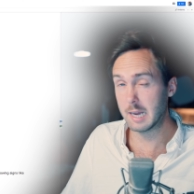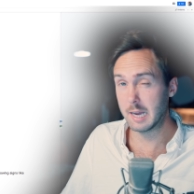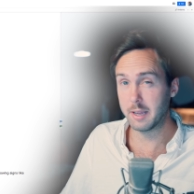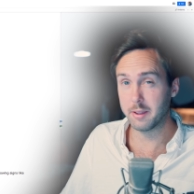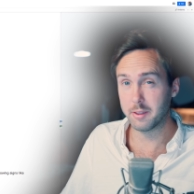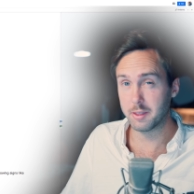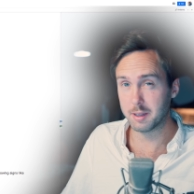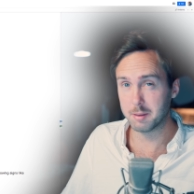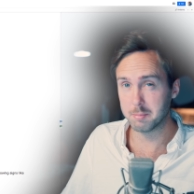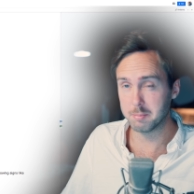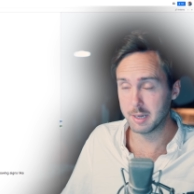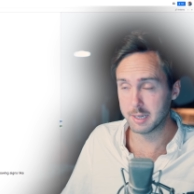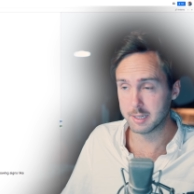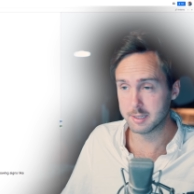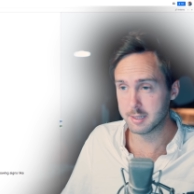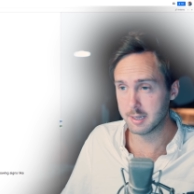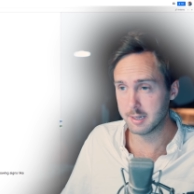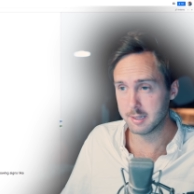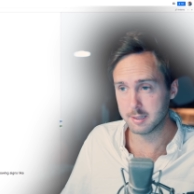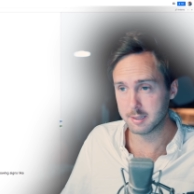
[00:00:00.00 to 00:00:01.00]
I think
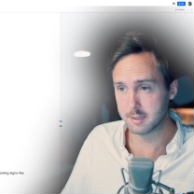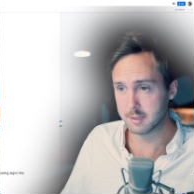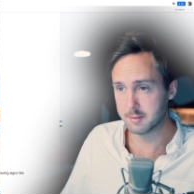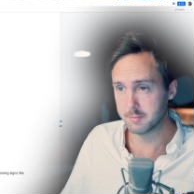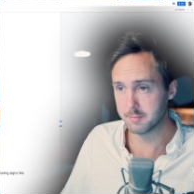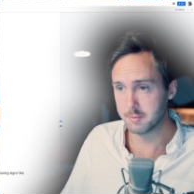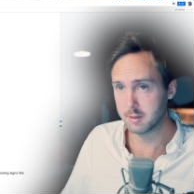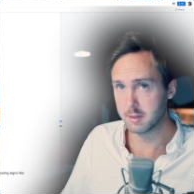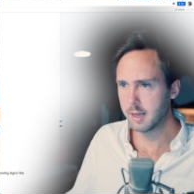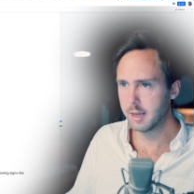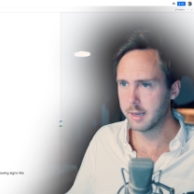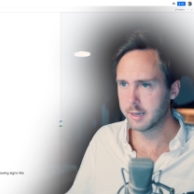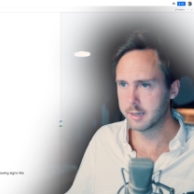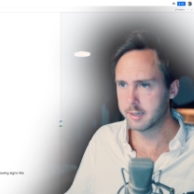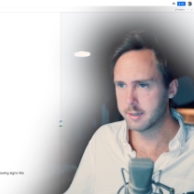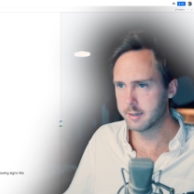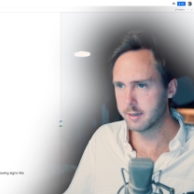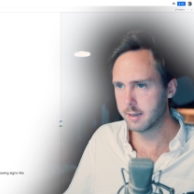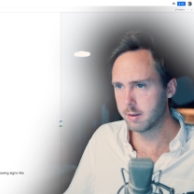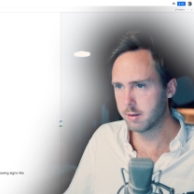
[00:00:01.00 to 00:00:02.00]
makes sense. I
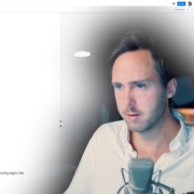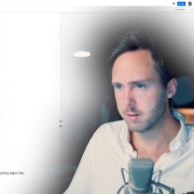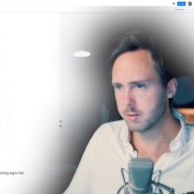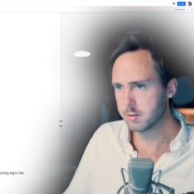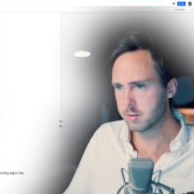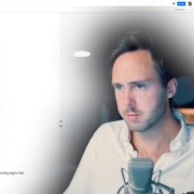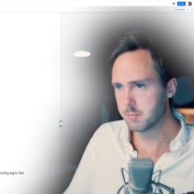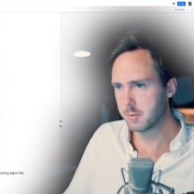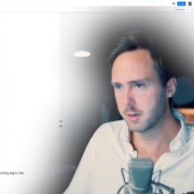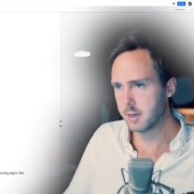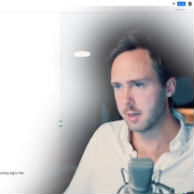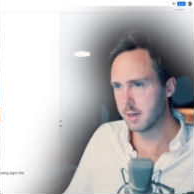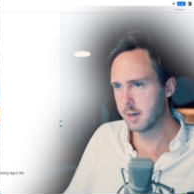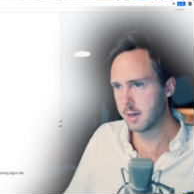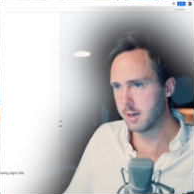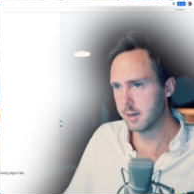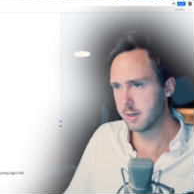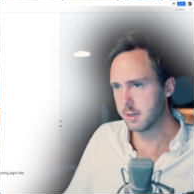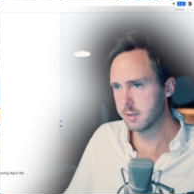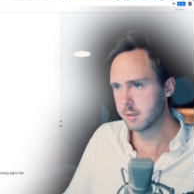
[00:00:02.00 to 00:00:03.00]
close my
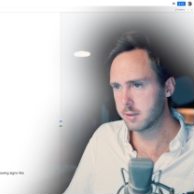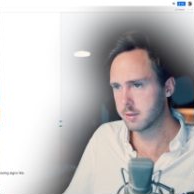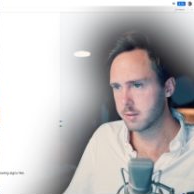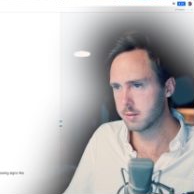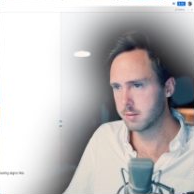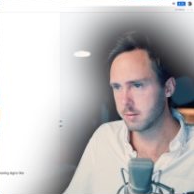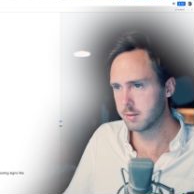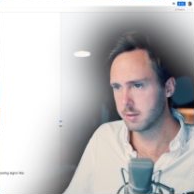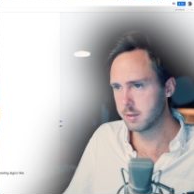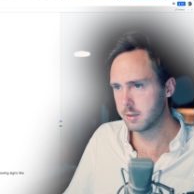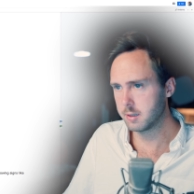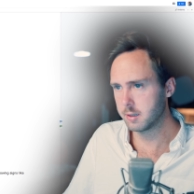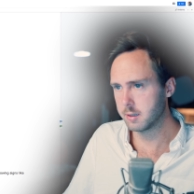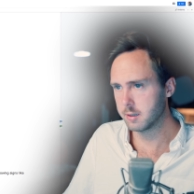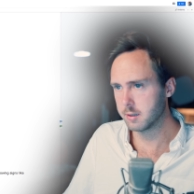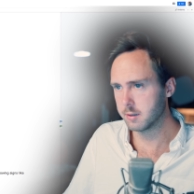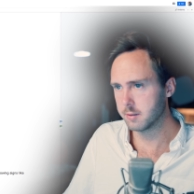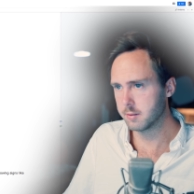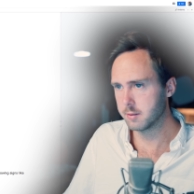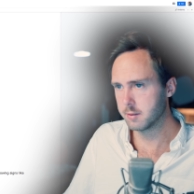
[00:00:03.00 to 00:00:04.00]
eyes to
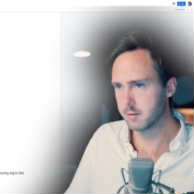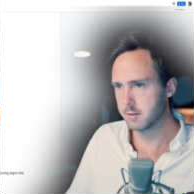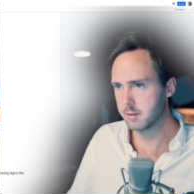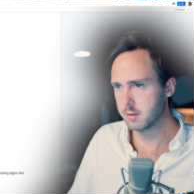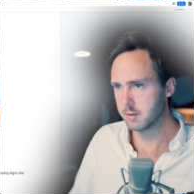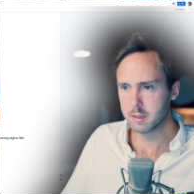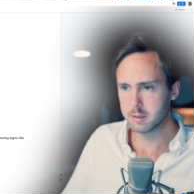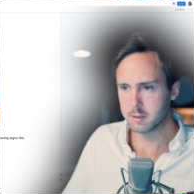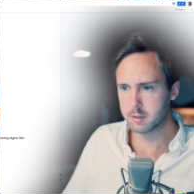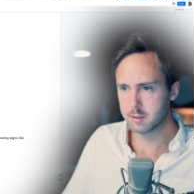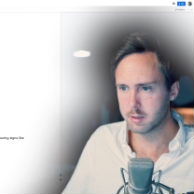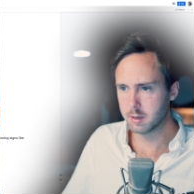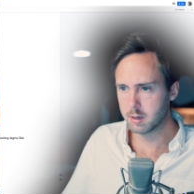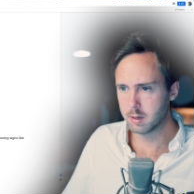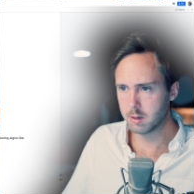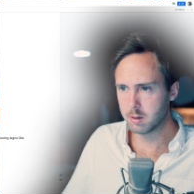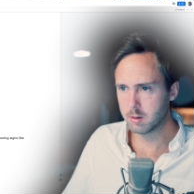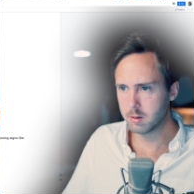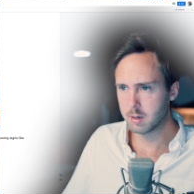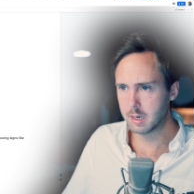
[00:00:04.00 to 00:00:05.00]
hear.
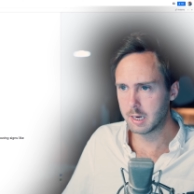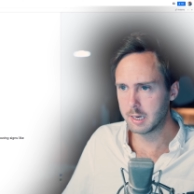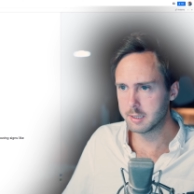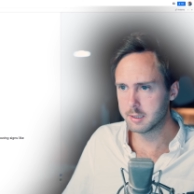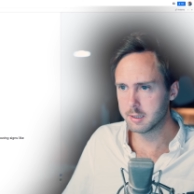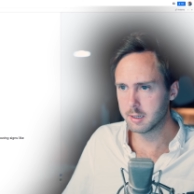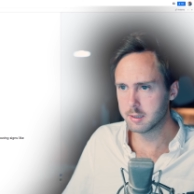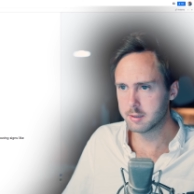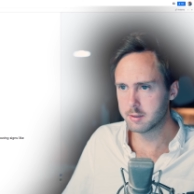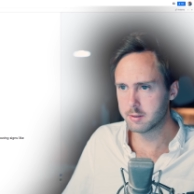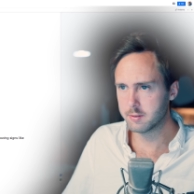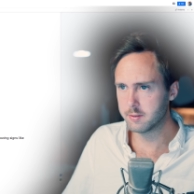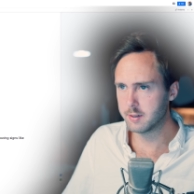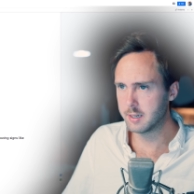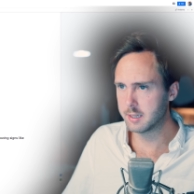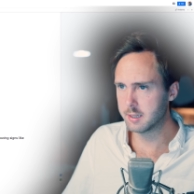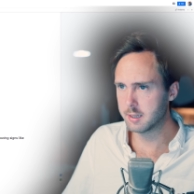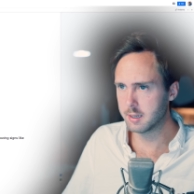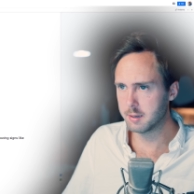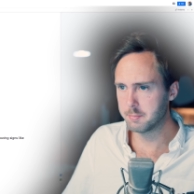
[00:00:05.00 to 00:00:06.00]
So I just
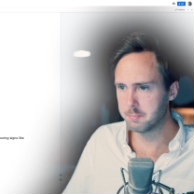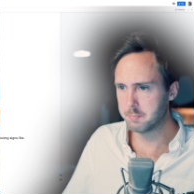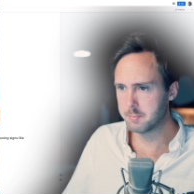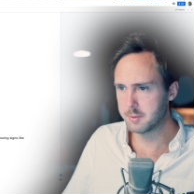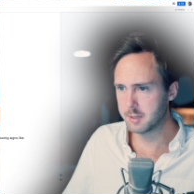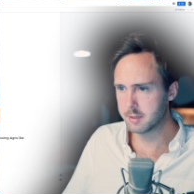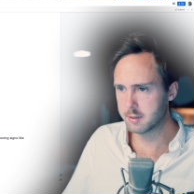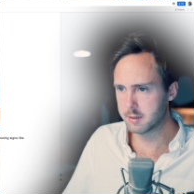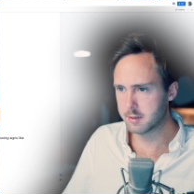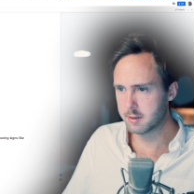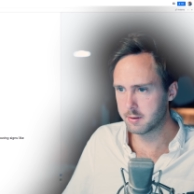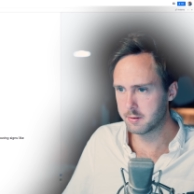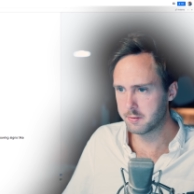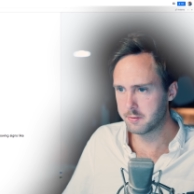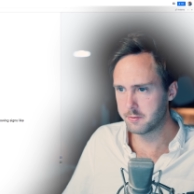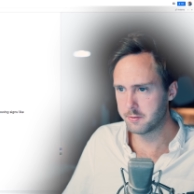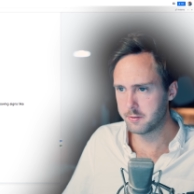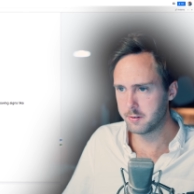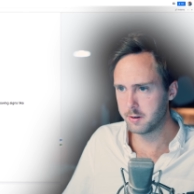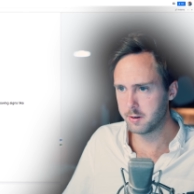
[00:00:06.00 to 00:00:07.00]
read a bit
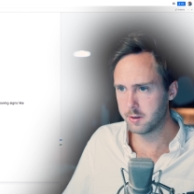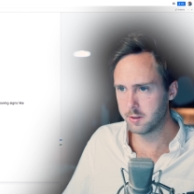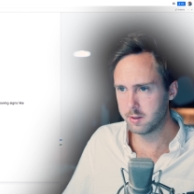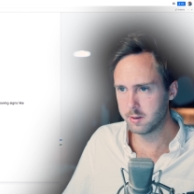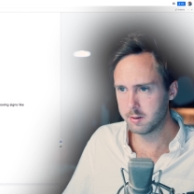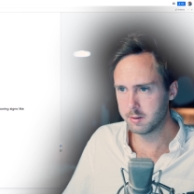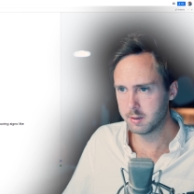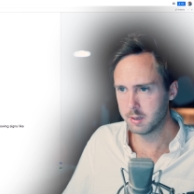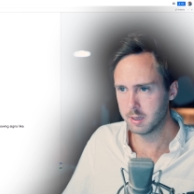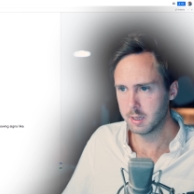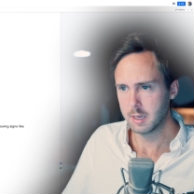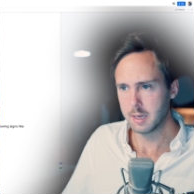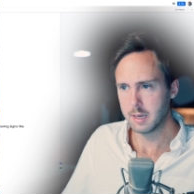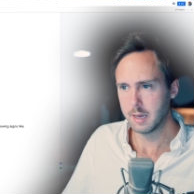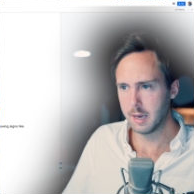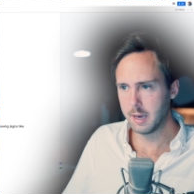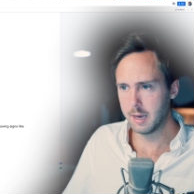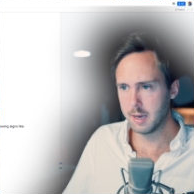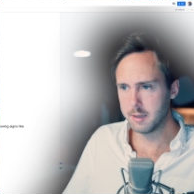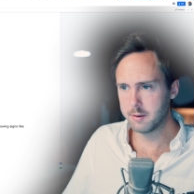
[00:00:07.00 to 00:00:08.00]
further.
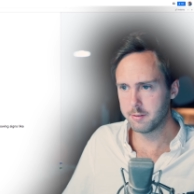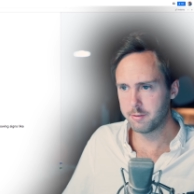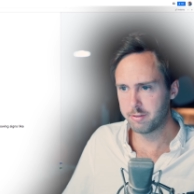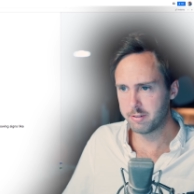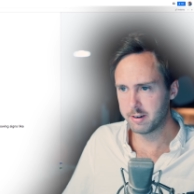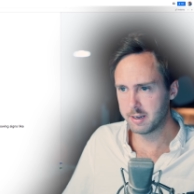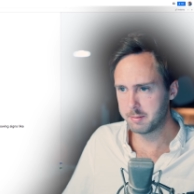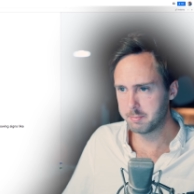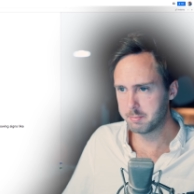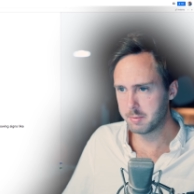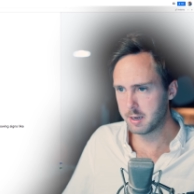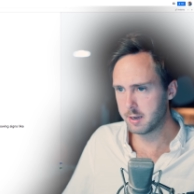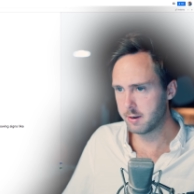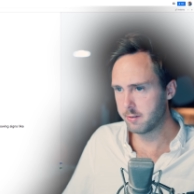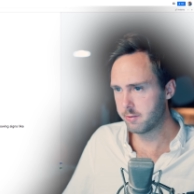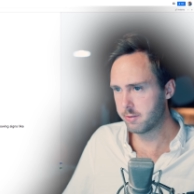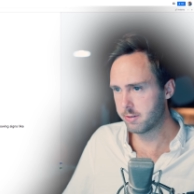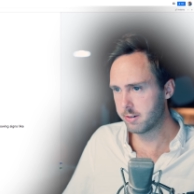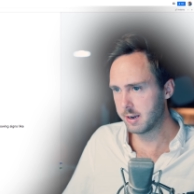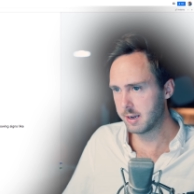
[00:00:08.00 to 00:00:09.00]
And frame by
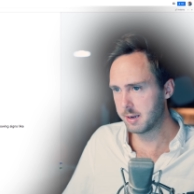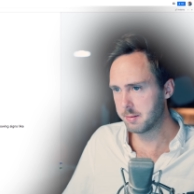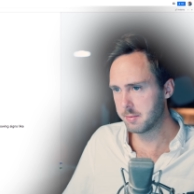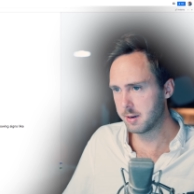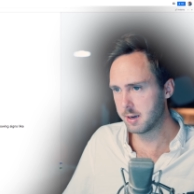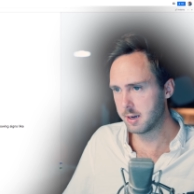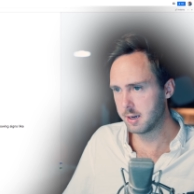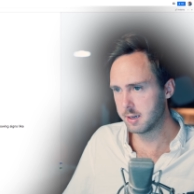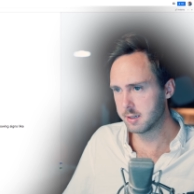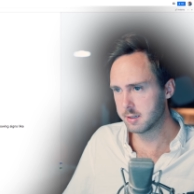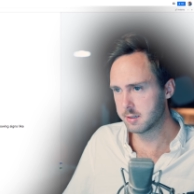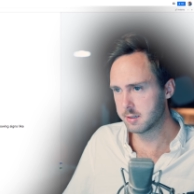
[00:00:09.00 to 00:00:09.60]
frame, I